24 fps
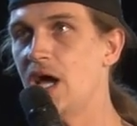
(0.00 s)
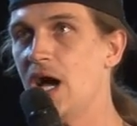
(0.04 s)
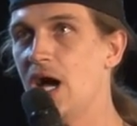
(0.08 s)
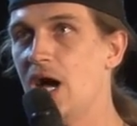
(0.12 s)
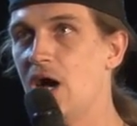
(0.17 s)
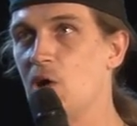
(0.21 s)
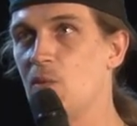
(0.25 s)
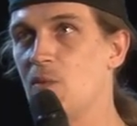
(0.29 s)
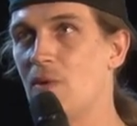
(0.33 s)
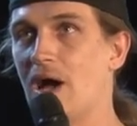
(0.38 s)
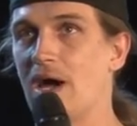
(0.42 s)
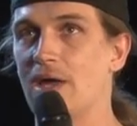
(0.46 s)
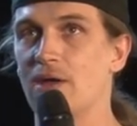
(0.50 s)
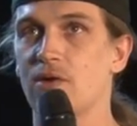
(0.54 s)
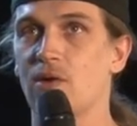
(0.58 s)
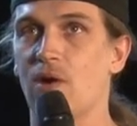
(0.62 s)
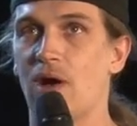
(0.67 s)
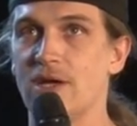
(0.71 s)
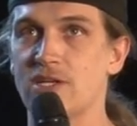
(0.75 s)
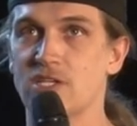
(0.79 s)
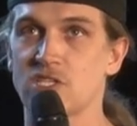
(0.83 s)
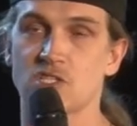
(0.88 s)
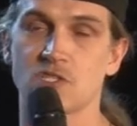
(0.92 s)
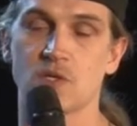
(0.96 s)
Um, I don't know.
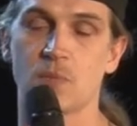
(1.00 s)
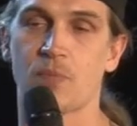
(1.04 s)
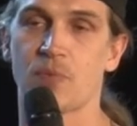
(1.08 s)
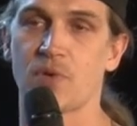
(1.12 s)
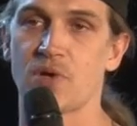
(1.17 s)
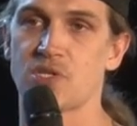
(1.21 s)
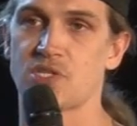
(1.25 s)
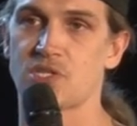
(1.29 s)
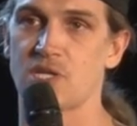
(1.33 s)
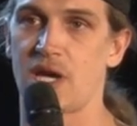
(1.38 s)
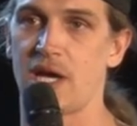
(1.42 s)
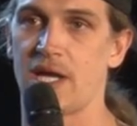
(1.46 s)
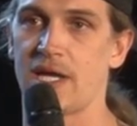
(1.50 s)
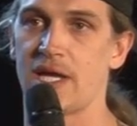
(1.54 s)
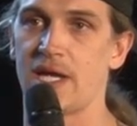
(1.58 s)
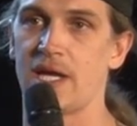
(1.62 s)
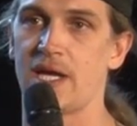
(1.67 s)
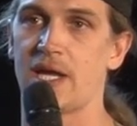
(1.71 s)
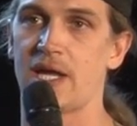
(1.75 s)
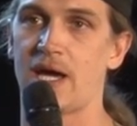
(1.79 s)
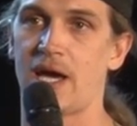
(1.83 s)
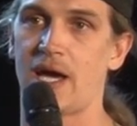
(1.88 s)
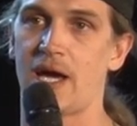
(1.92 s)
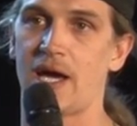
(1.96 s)
I just appreciate it.
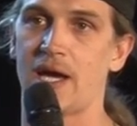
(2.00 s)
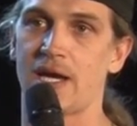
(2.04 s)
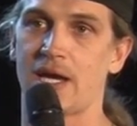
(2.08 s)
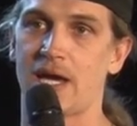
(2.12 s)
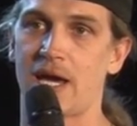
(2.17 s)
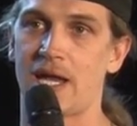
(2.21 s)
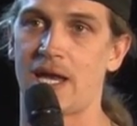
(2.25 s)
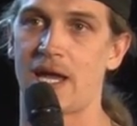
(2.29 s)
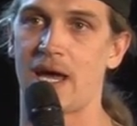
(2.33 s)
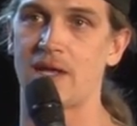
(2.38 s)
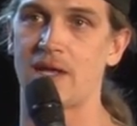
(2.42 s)
And I, again,